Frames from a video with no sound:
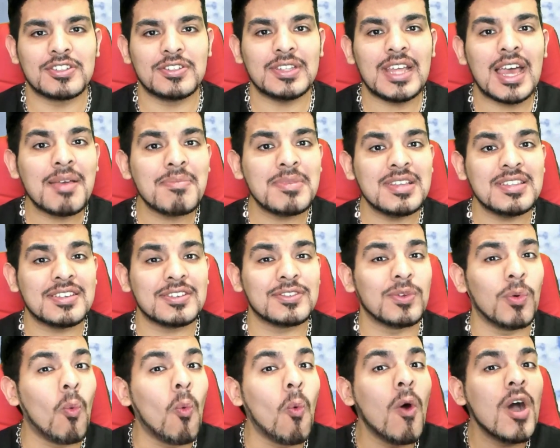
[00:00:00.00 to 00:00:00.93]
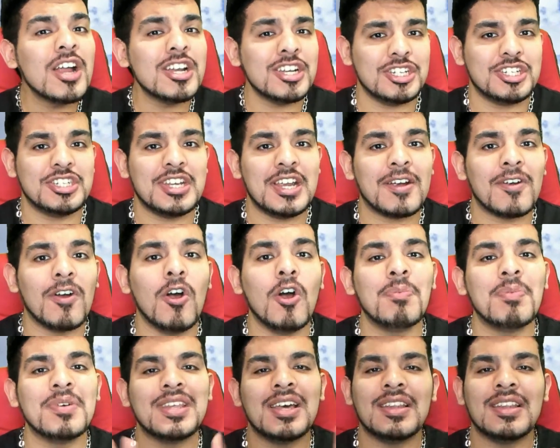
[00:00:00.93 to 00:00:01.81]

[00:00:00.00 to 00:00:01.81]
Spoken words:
so that means there's one chair open.